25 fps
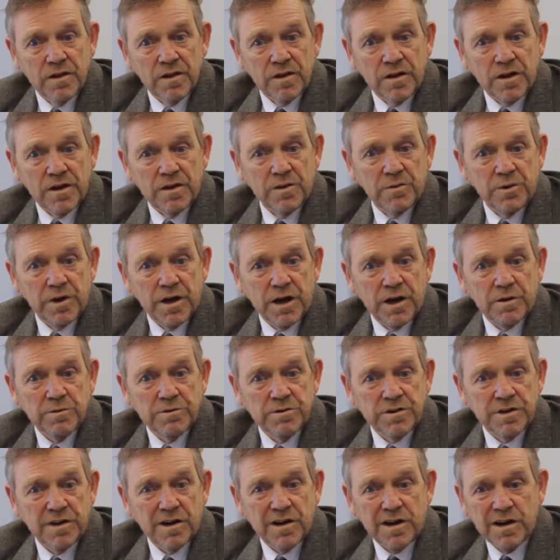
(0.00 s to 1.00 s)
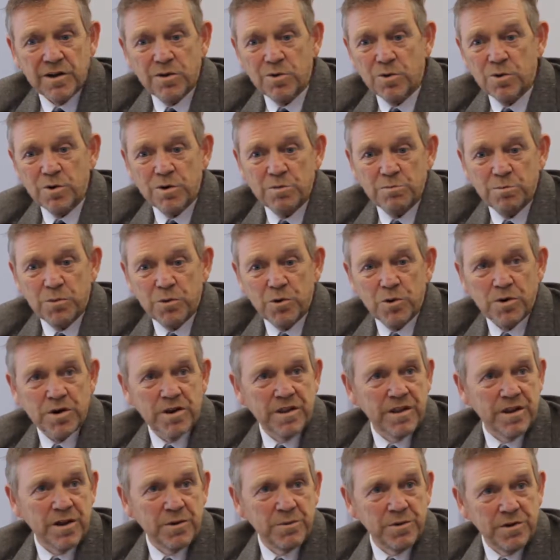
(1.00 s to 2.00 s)
And then we come to that all-important
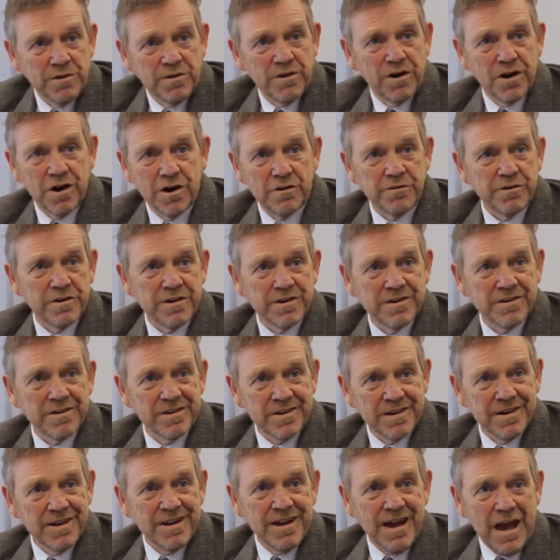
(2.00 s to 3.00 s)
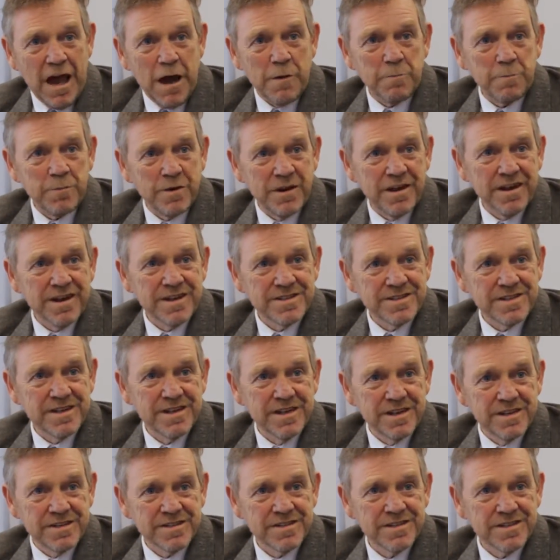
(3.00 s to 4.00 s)
thing with COVID happening as it
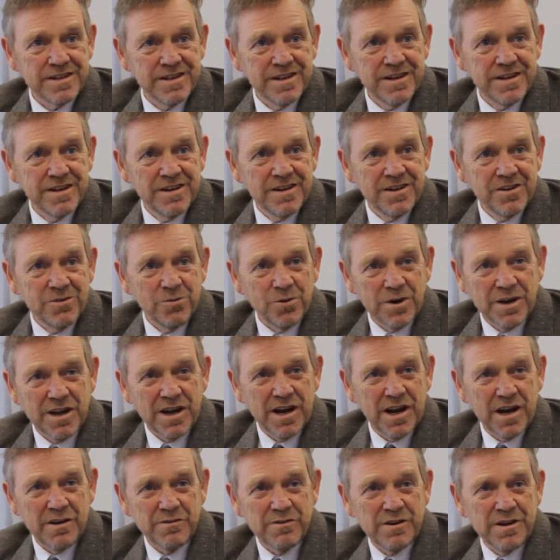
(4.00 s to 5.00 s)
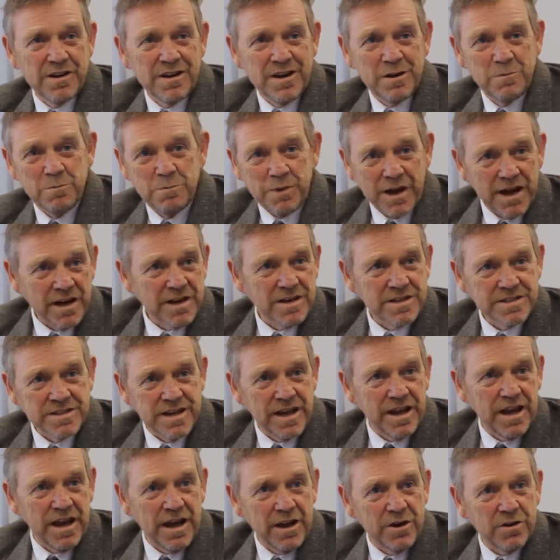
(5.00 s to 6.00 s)
is. What kind of an impact has that
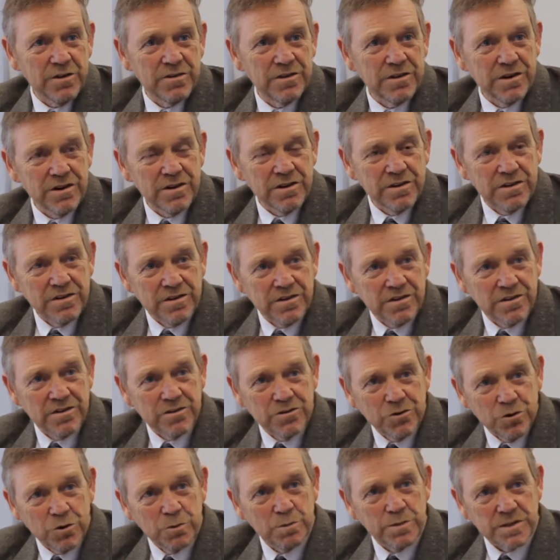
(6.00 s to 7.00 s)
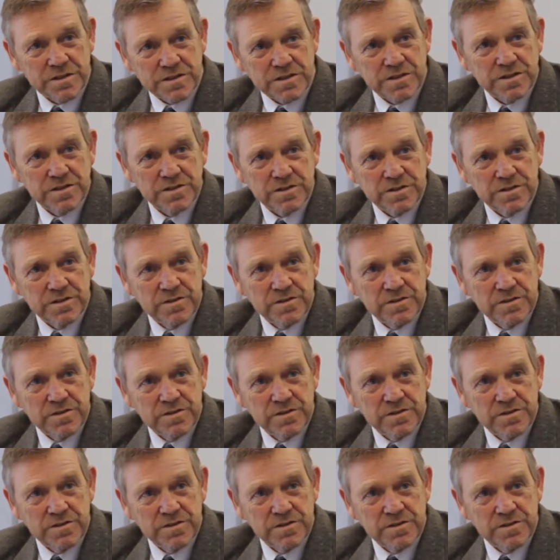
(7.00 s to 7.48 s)
had on your business?